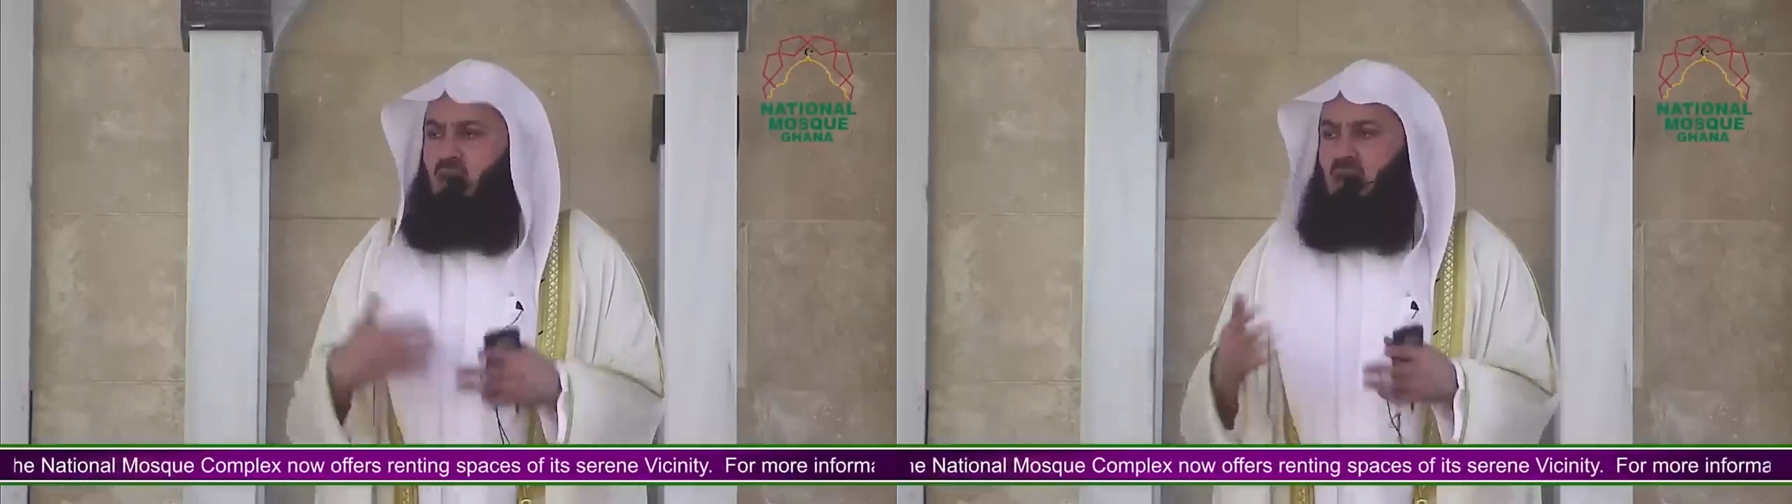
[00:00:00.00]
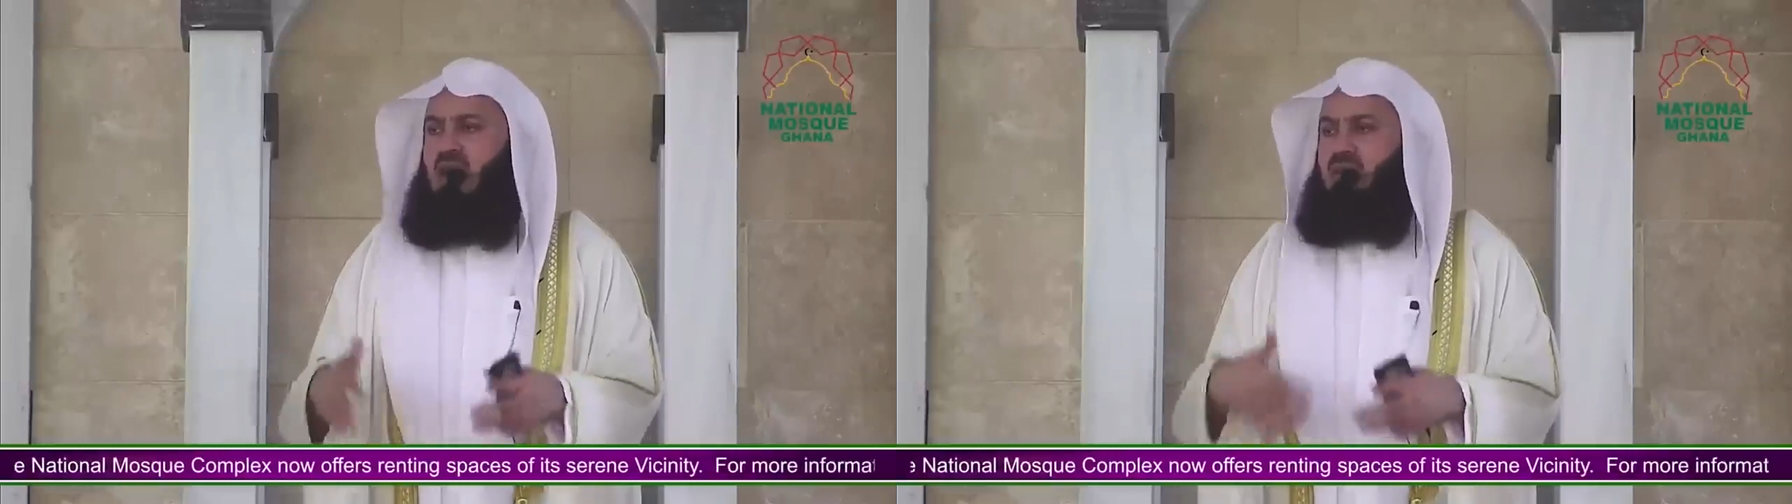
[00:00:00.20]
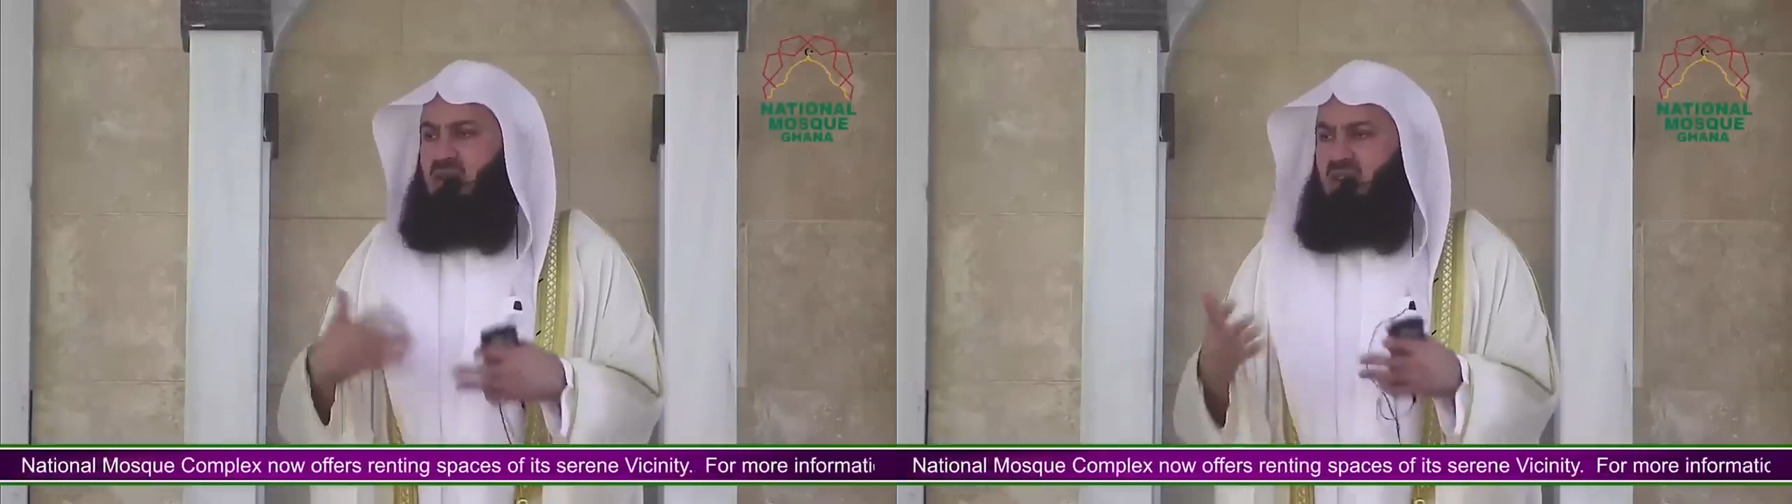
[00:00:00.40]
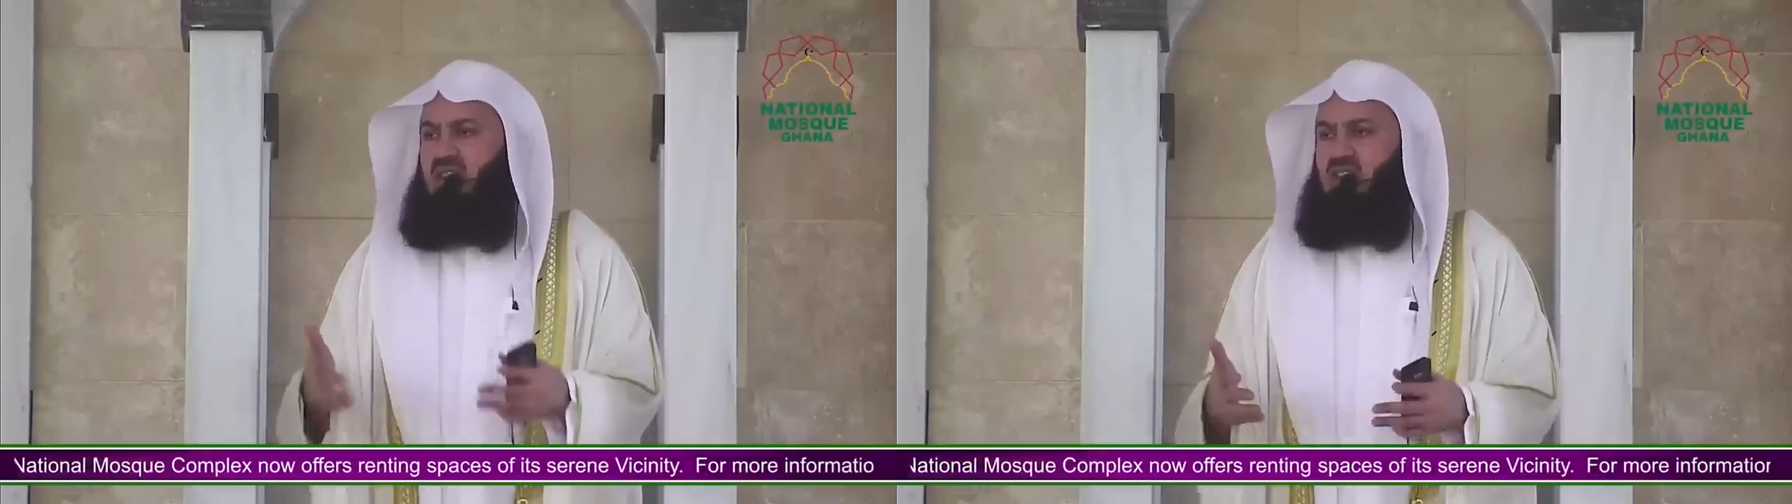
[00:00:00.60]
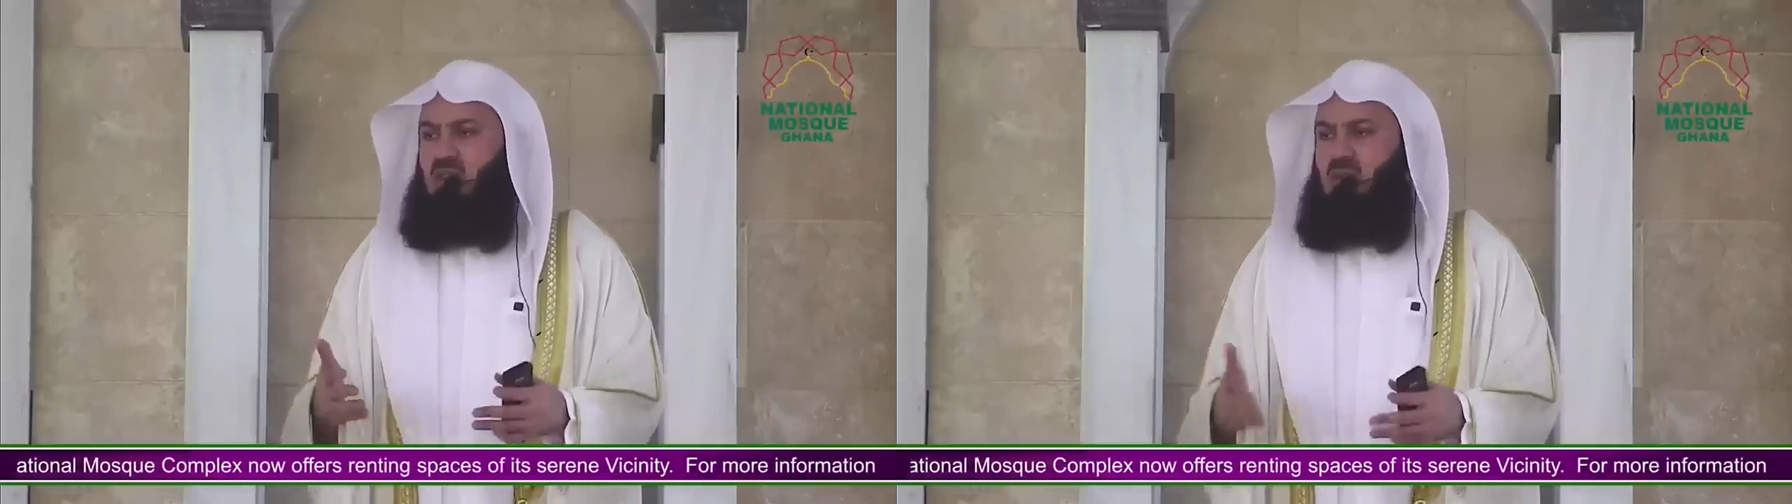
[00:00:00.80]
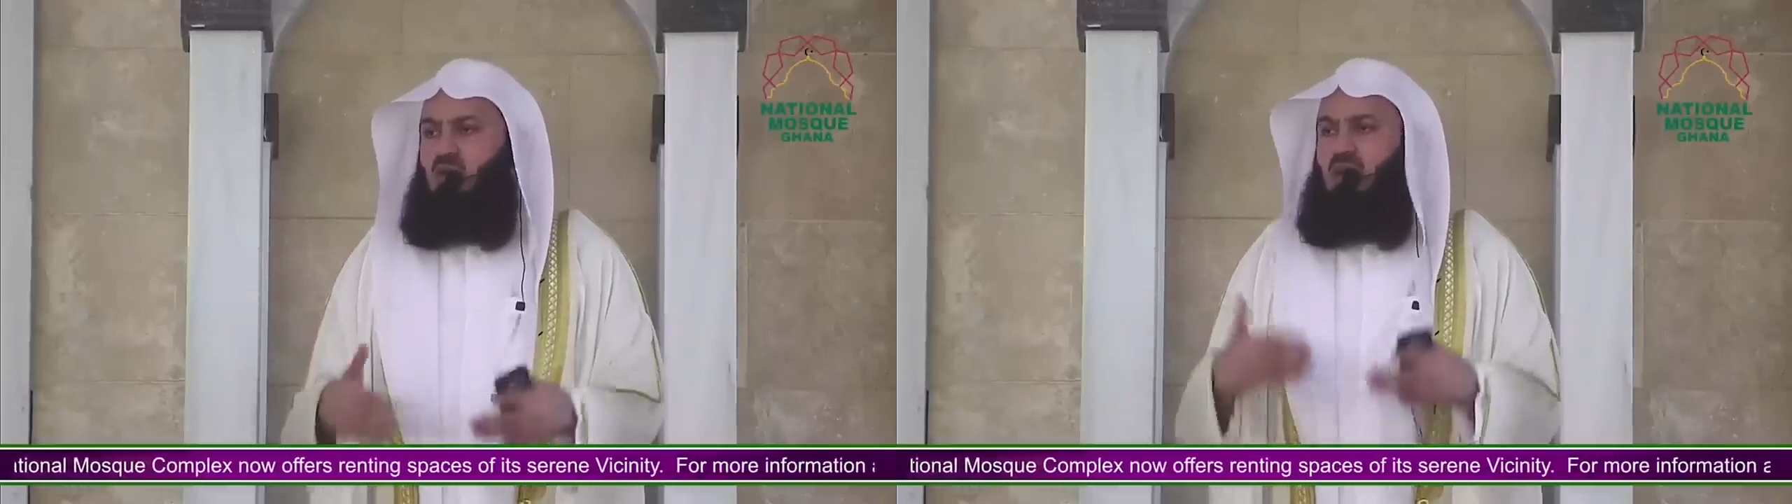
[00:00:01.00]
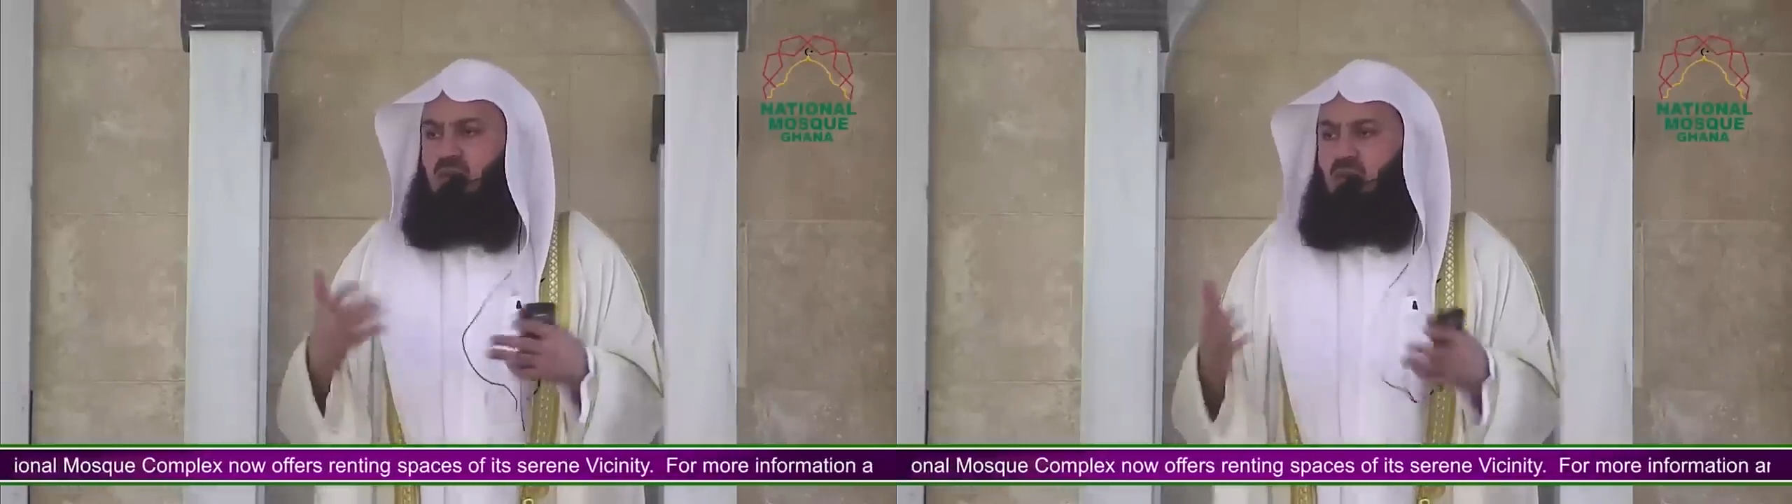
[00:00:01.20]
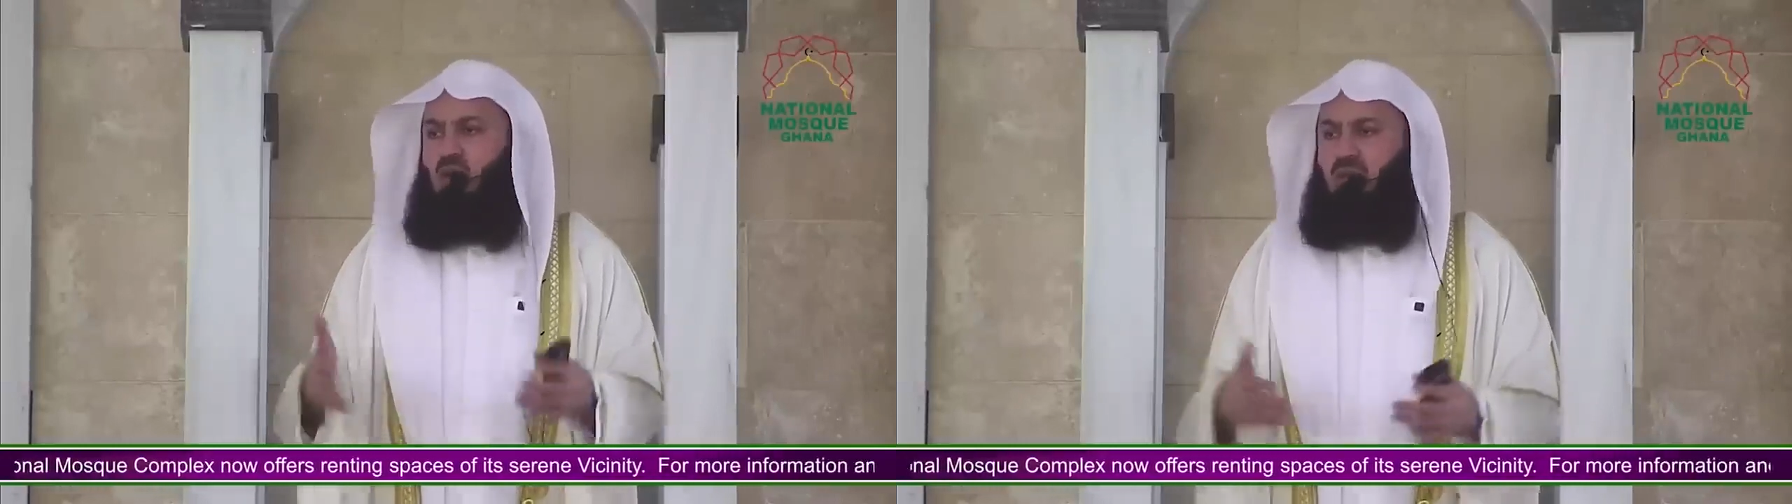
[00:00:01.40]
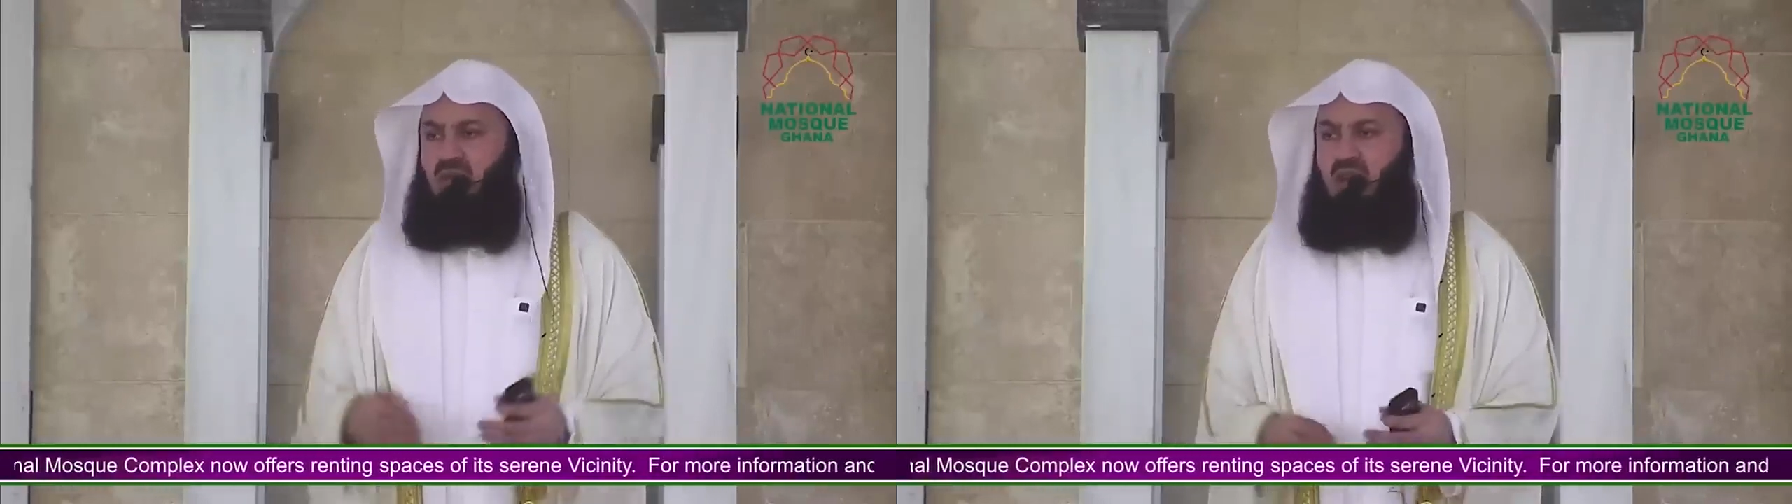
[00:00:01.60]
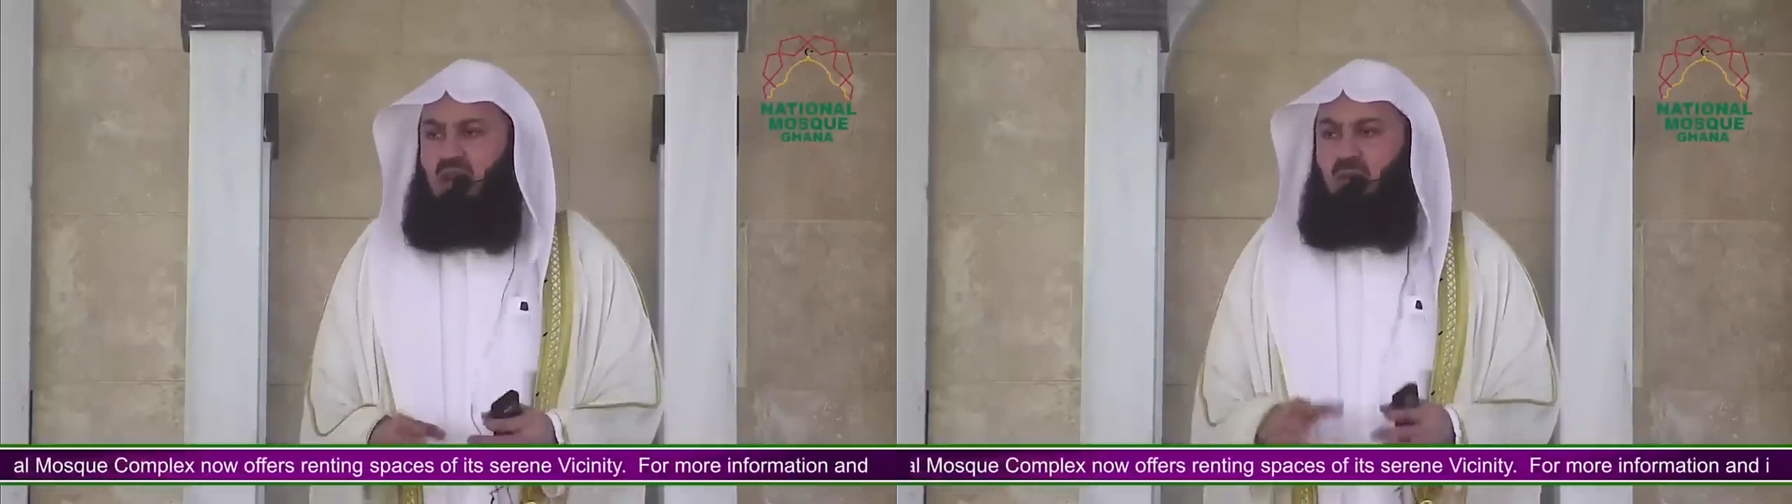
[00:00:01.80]
Work on other things more and
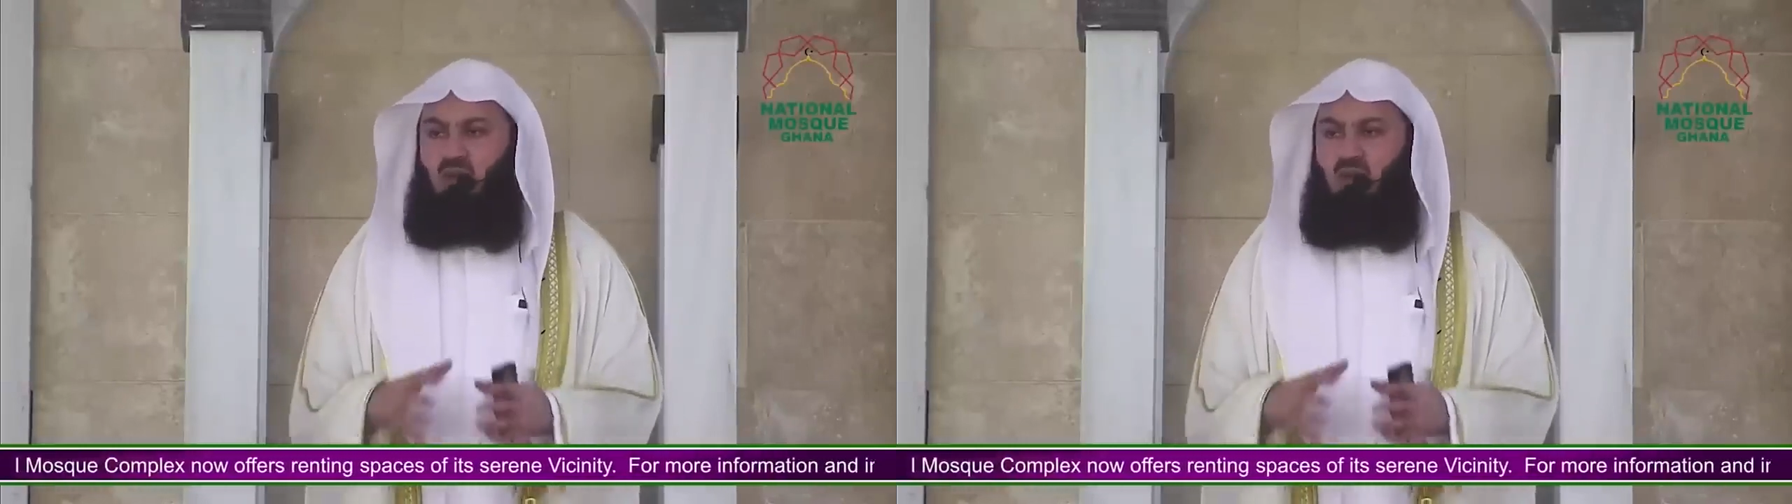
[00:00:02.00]
more.